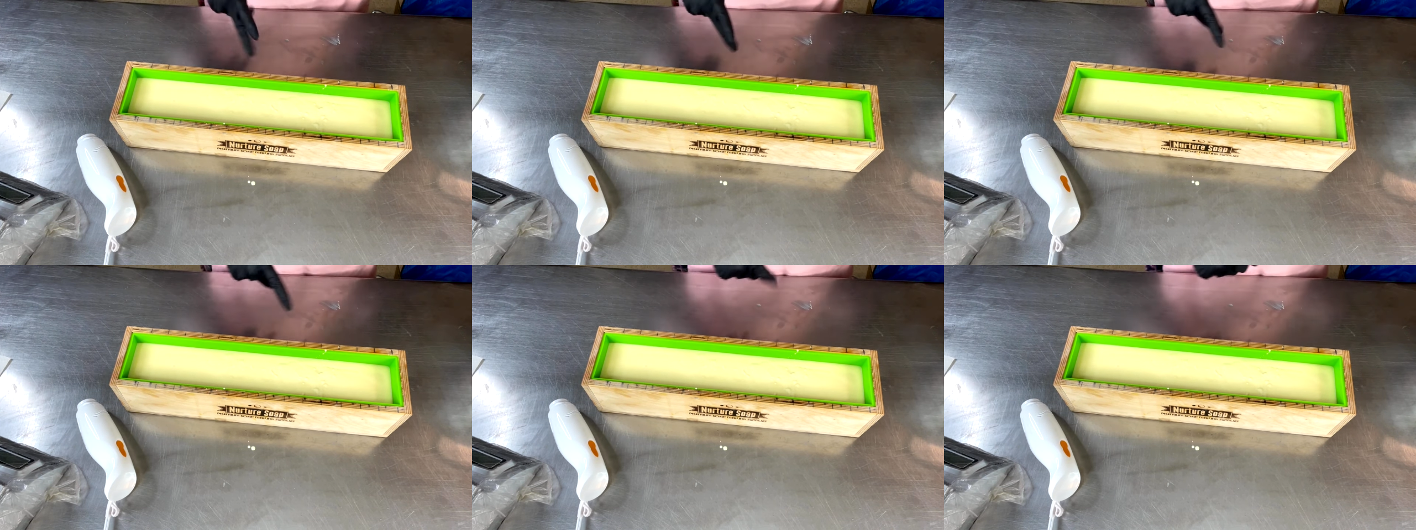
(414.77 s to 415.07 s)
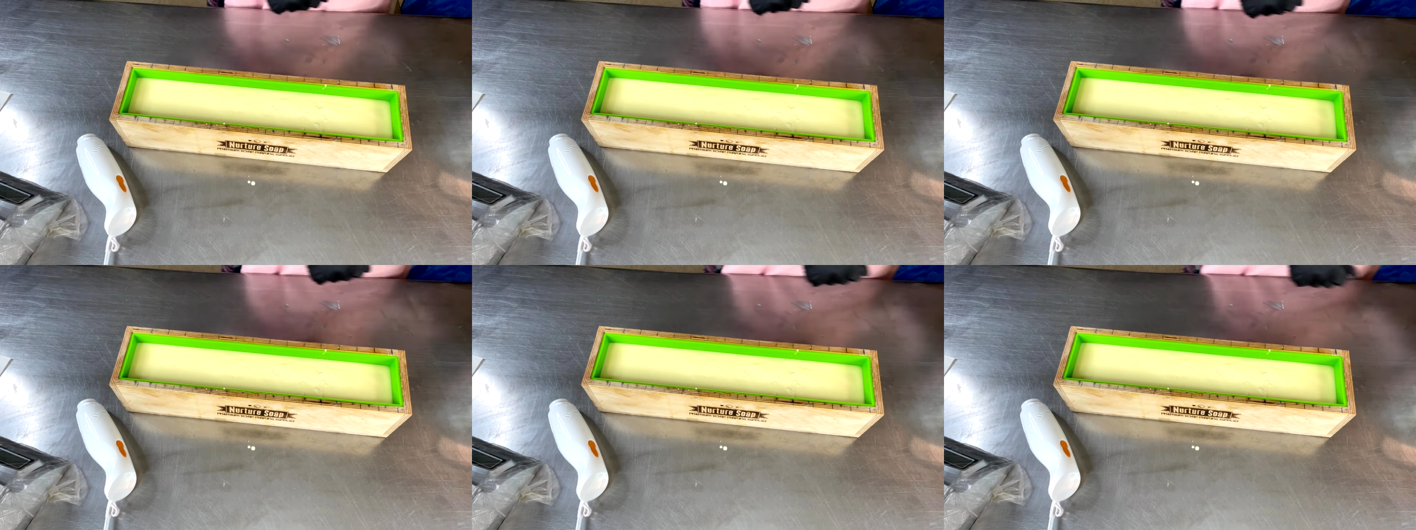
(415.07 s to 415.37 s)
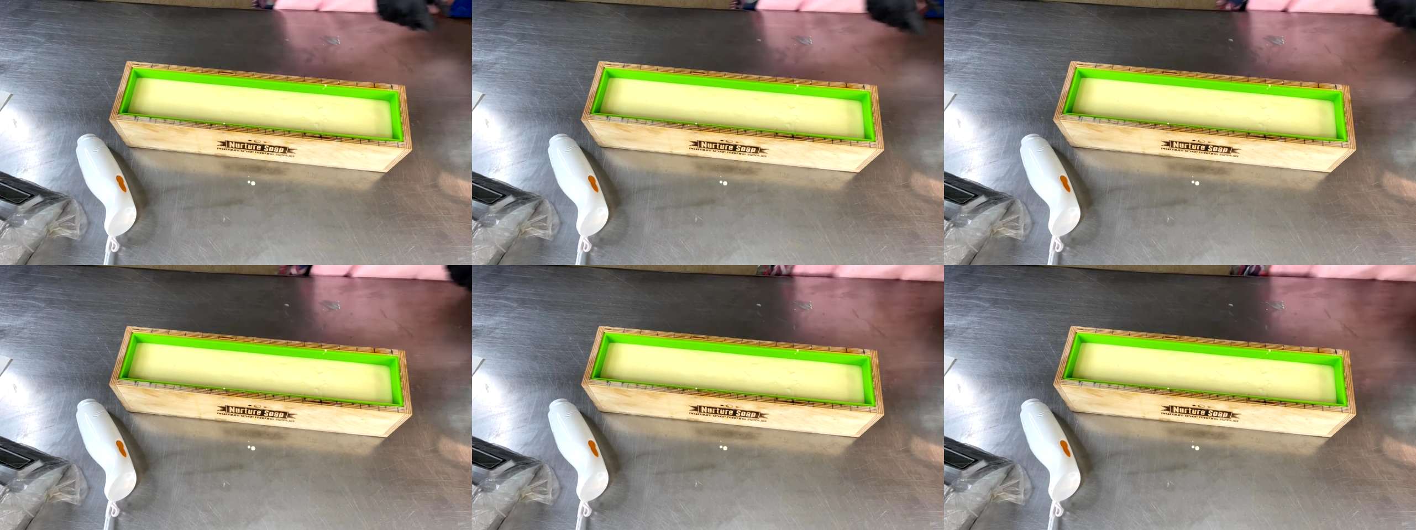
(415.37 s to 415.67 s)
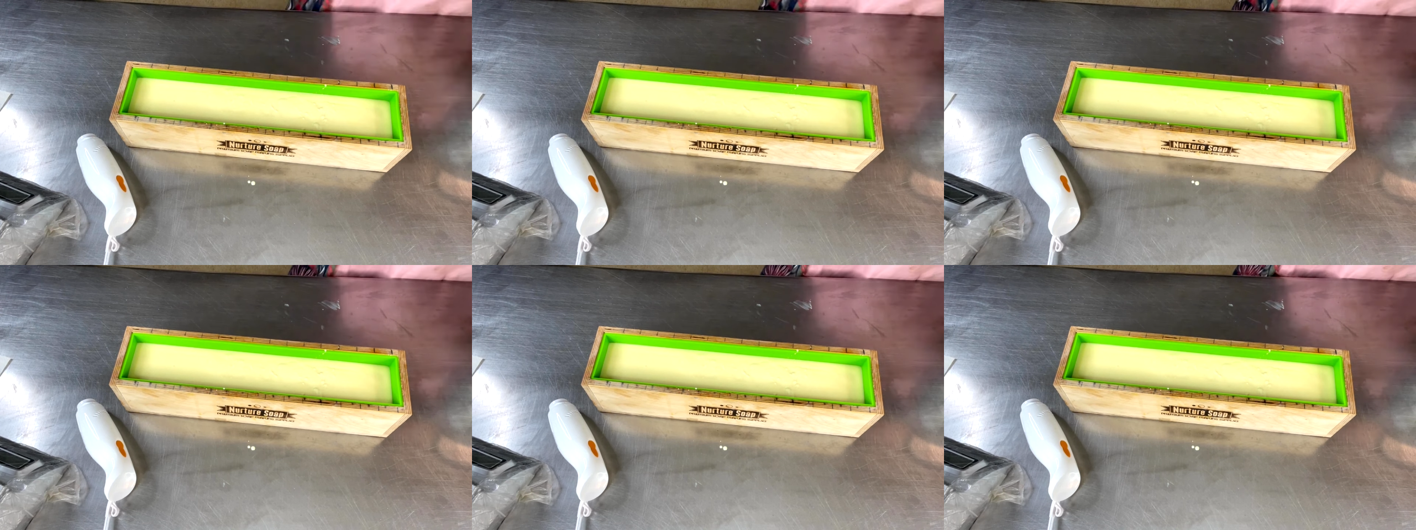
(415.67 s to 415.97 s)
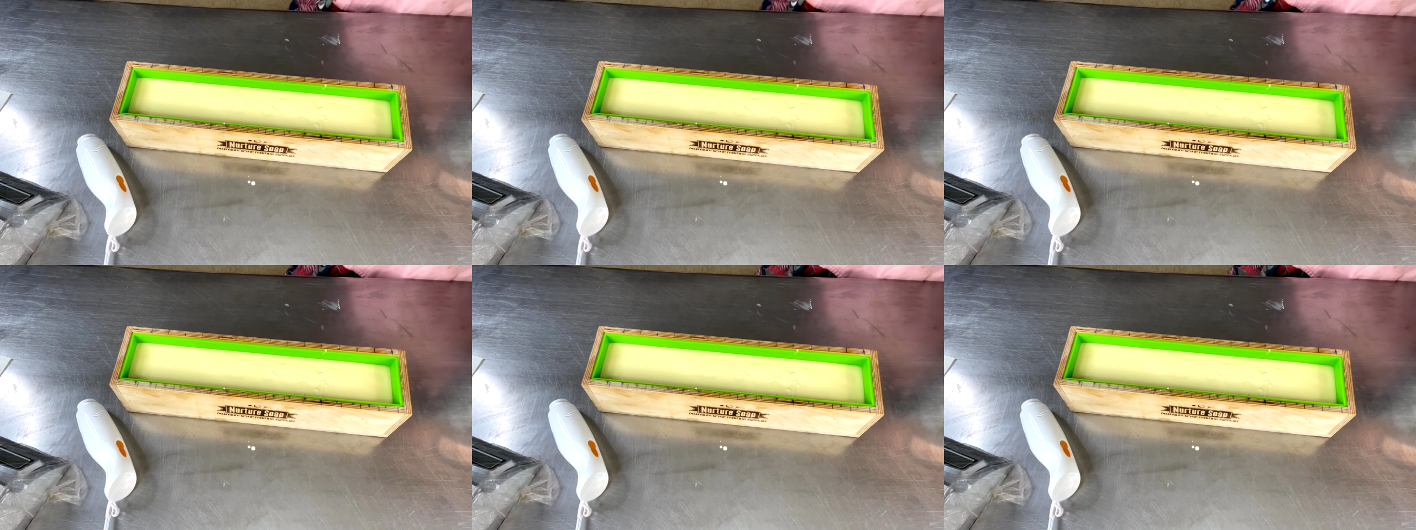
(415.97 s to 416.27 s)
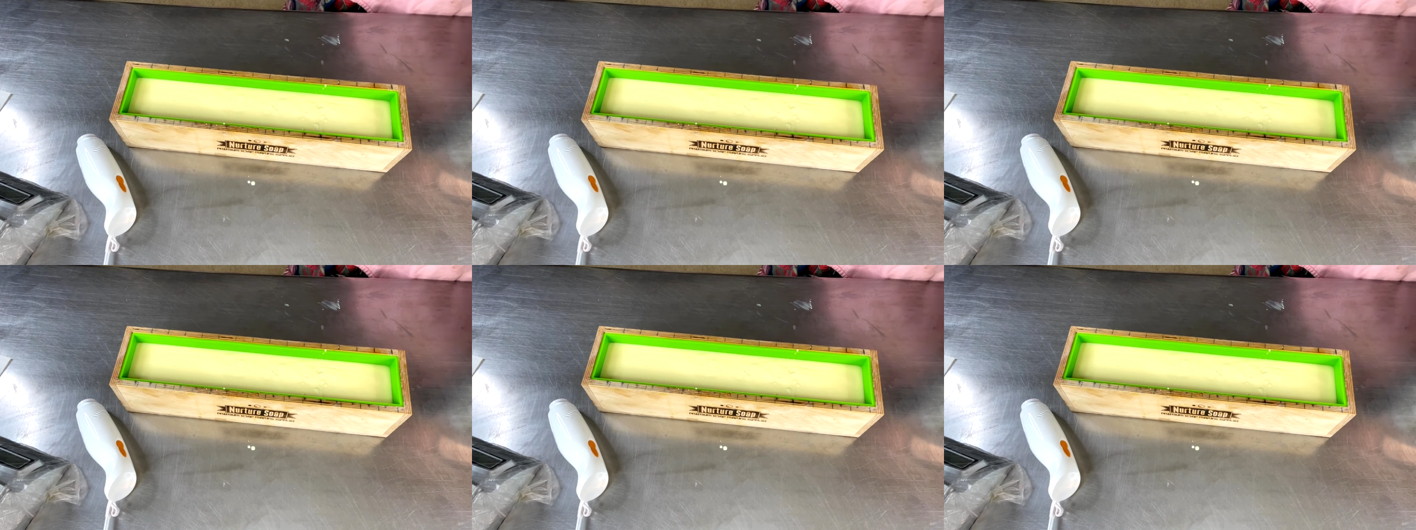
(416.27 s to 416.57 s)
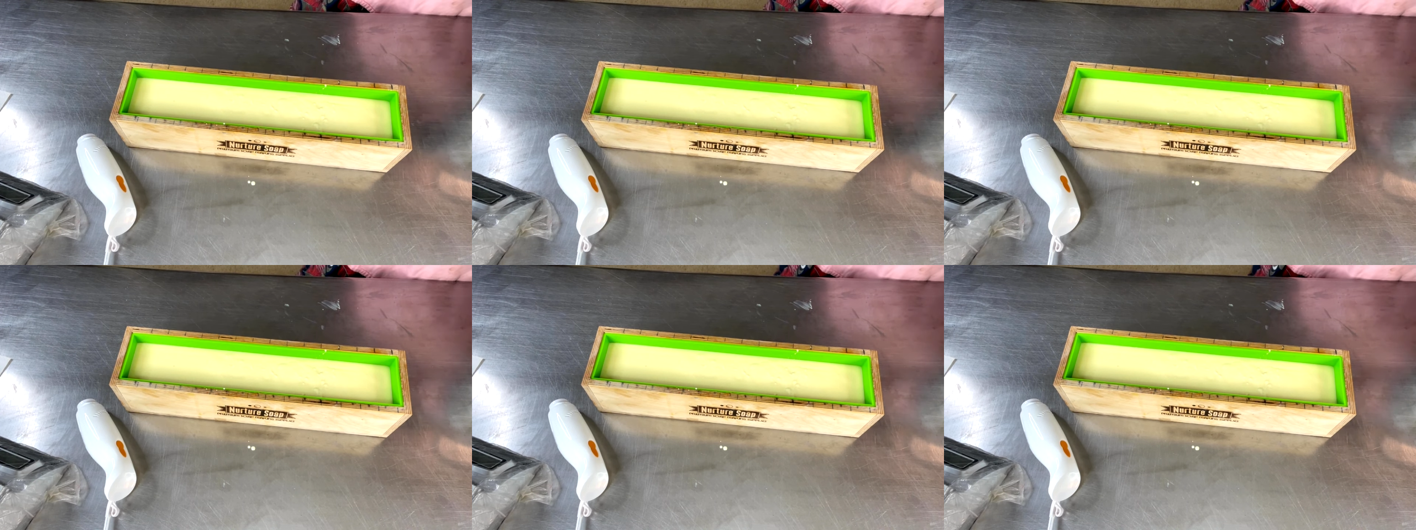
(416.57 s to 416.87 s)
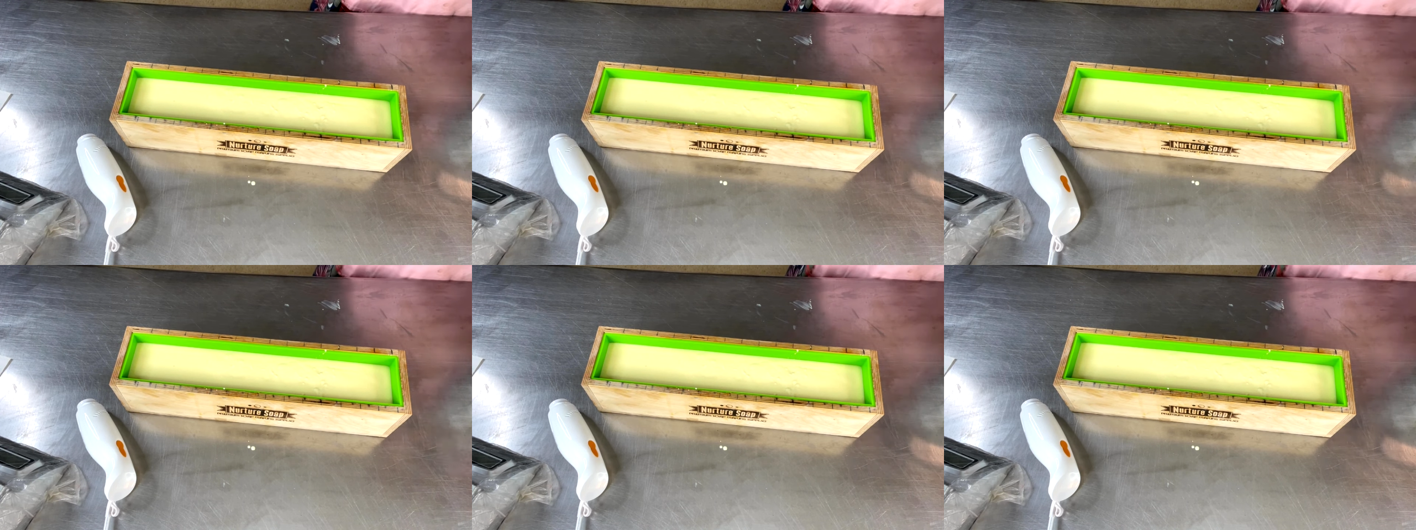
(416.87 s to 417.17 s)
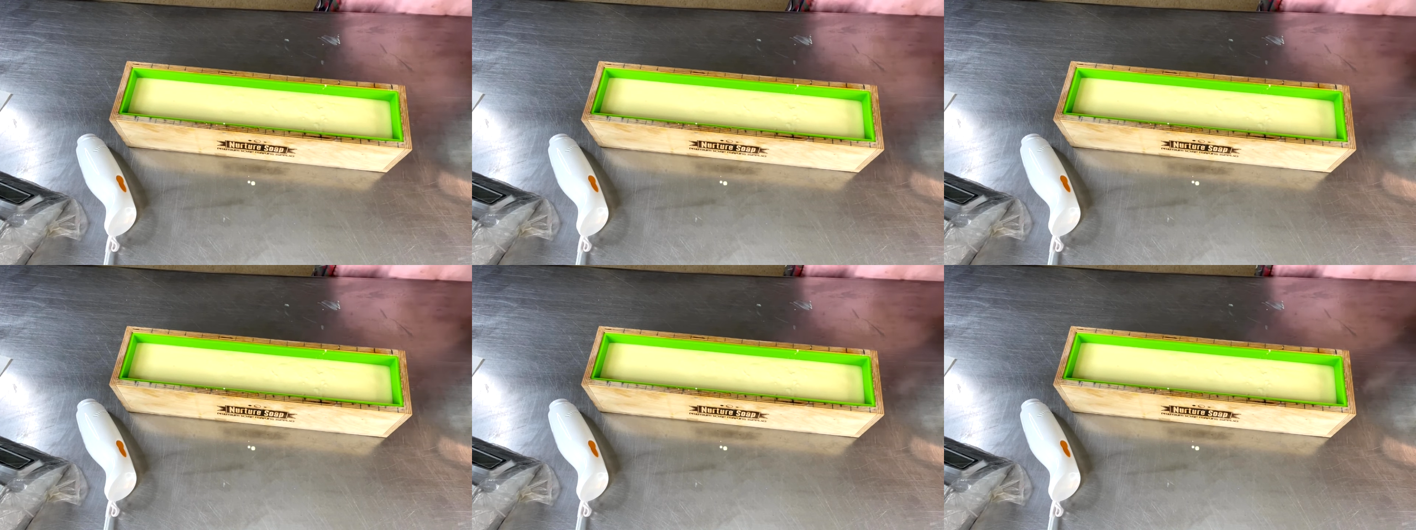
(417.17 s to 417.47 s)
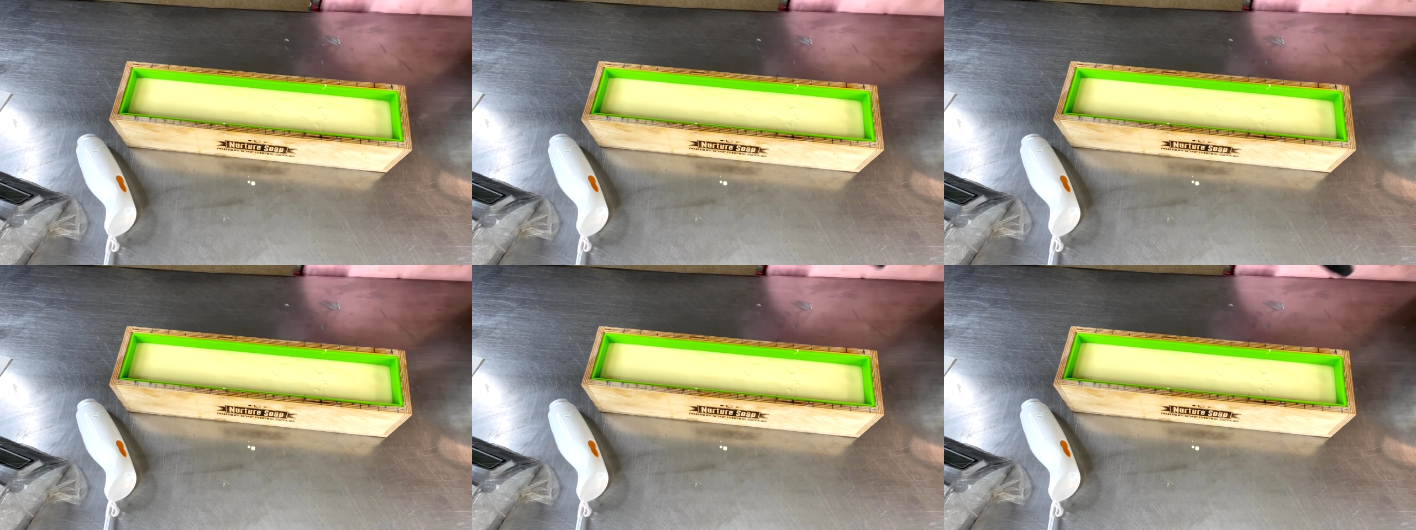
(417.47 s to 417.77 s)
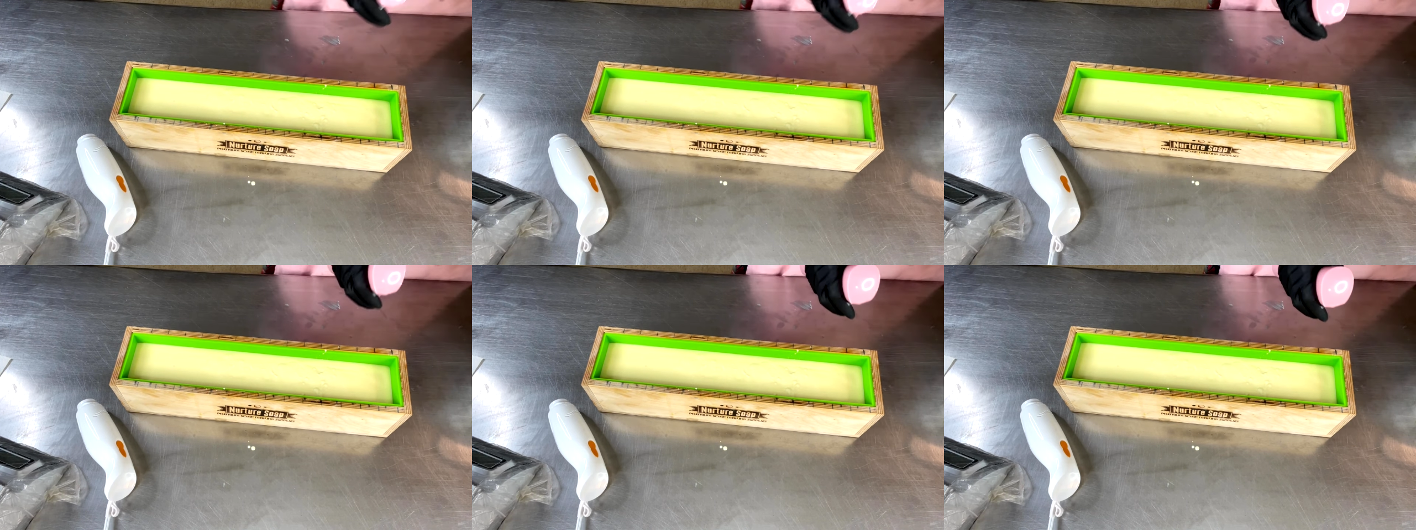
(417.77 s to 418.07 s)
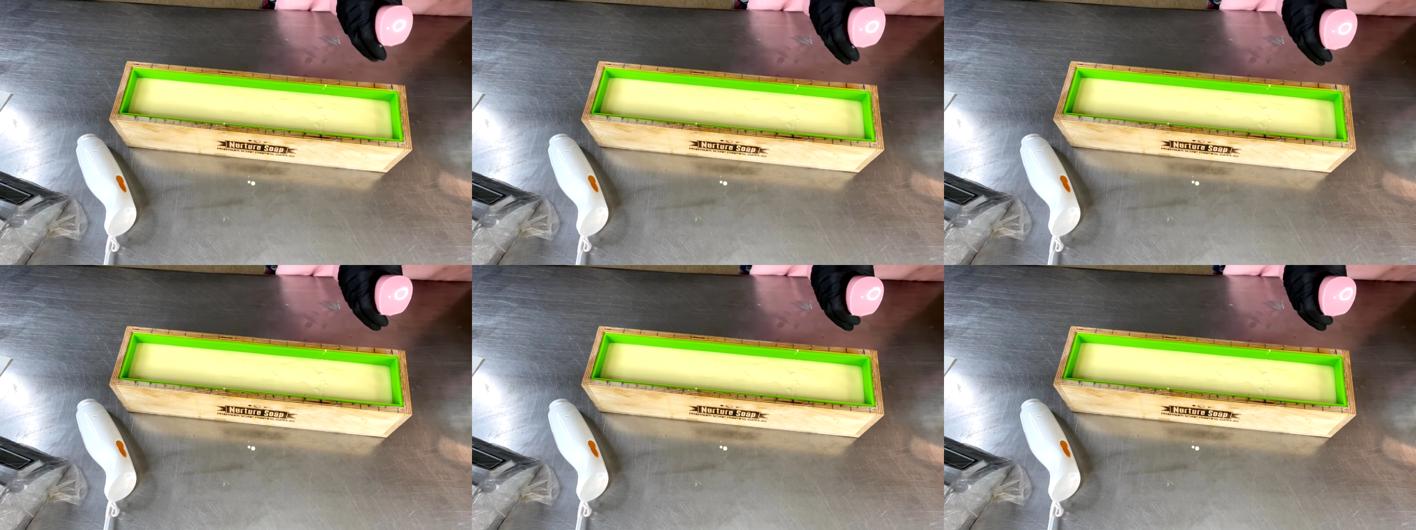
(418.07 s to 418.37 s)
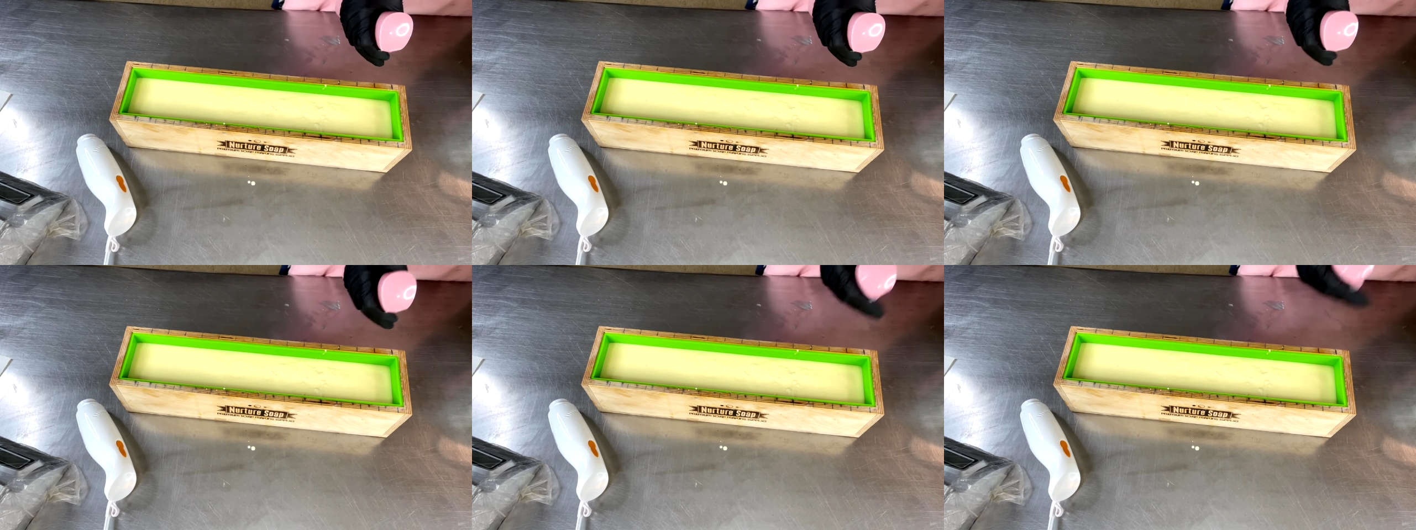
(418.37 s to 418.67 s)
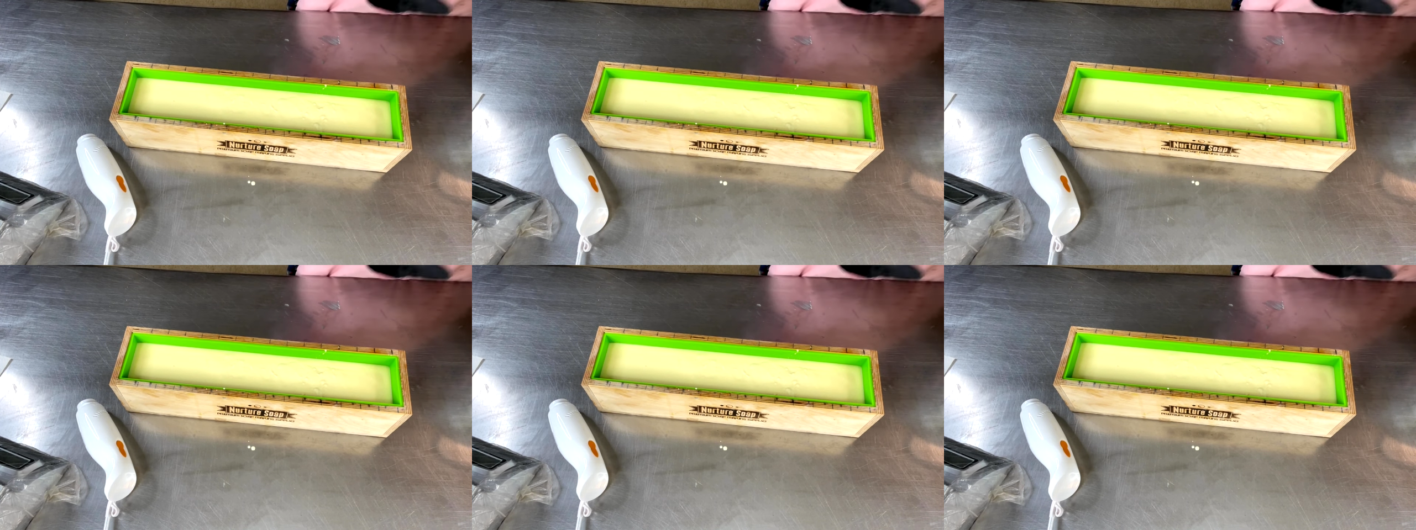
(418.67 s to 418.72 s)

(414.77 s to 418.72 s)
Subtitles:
No face is visible, so there are no lips to read.